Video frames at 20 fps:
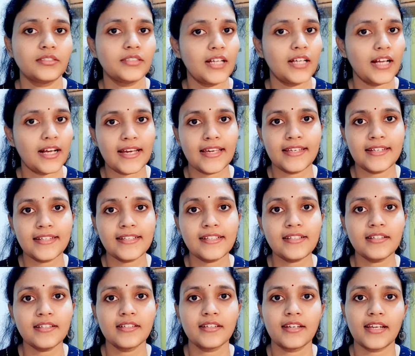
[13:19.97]

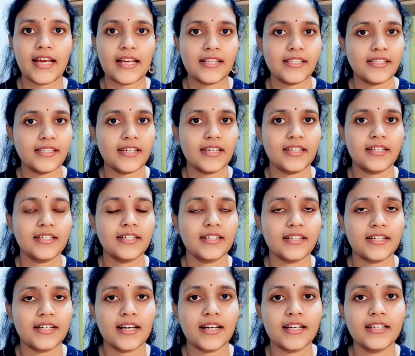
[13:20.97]
iron, cast iron
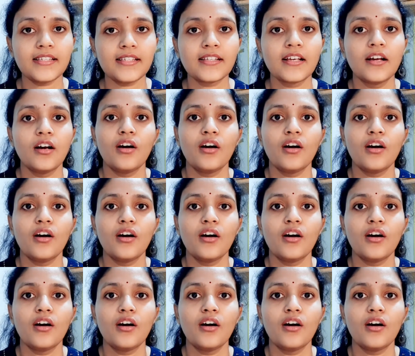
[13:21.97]
kadais,